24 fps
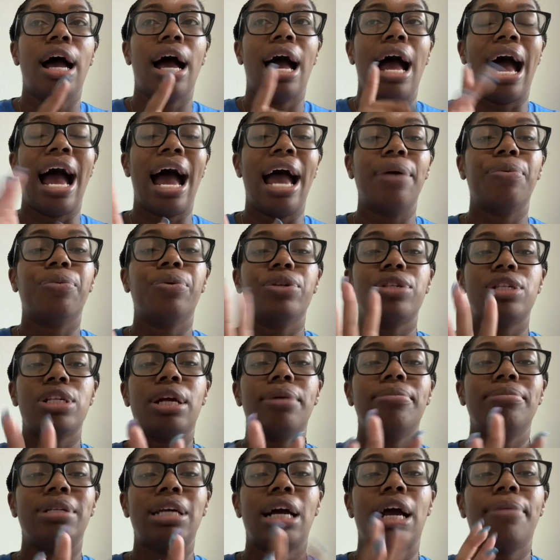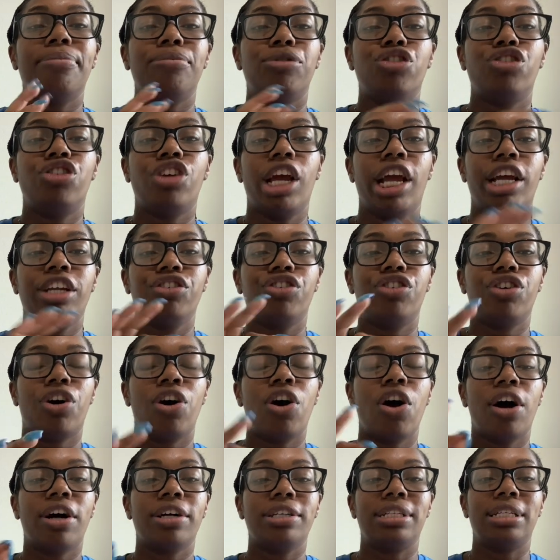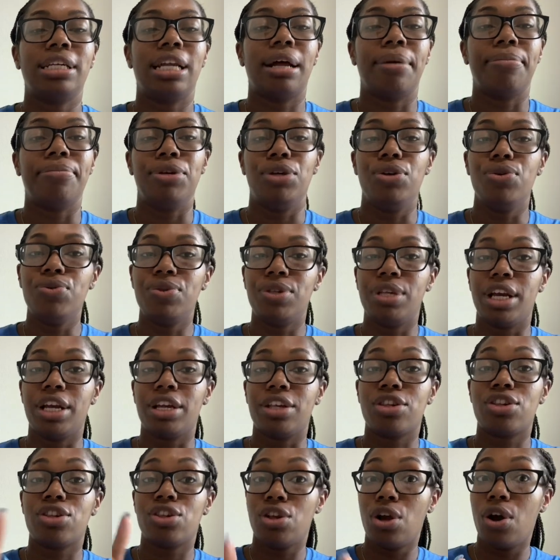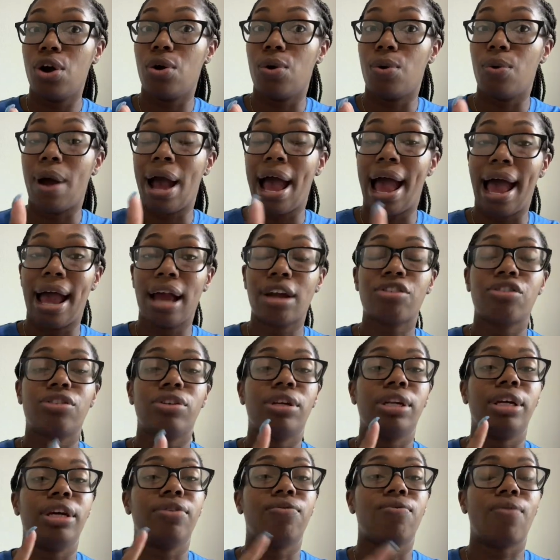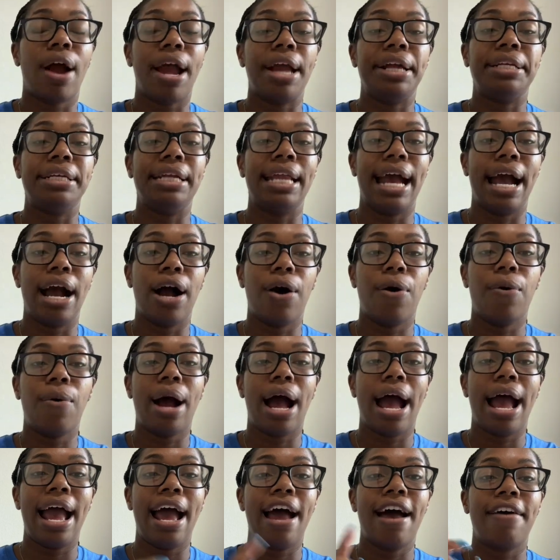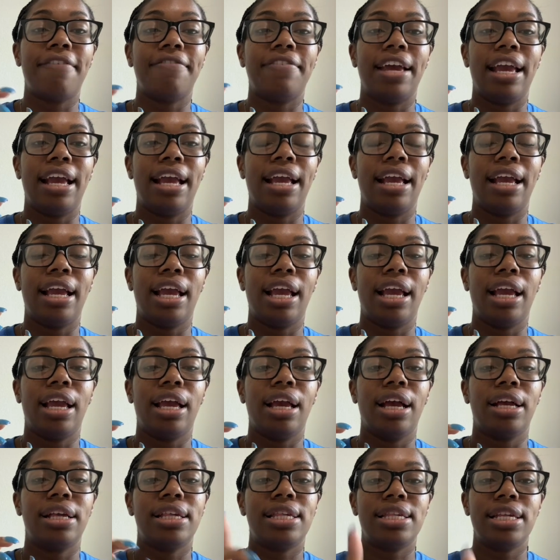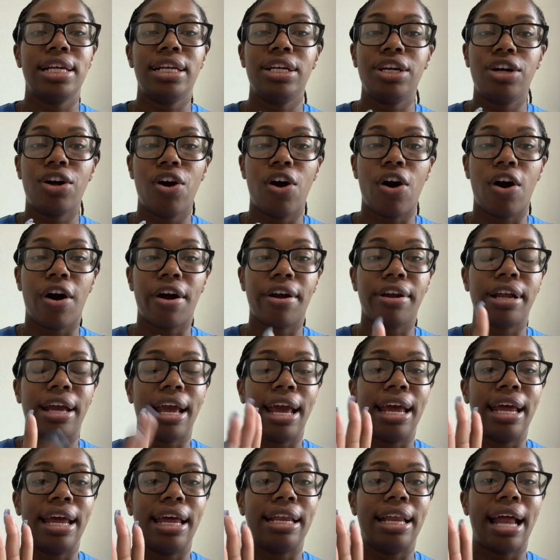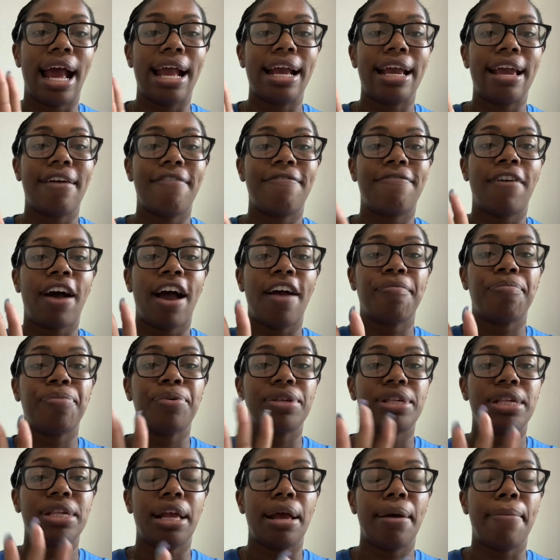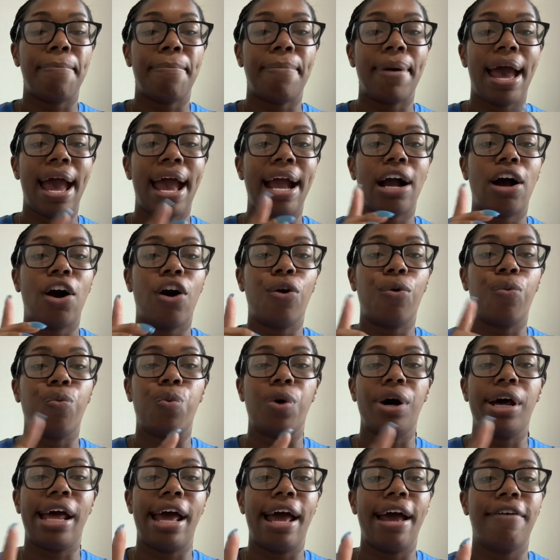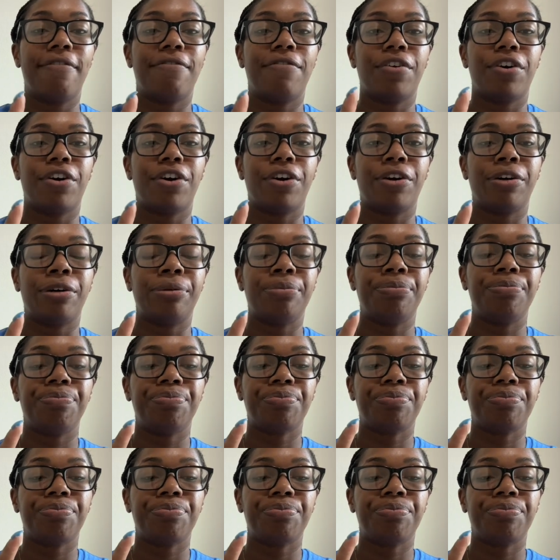I will sometimes change the cards that I'm using. So actually right now I have a Citi card, and I get 5% back on whatever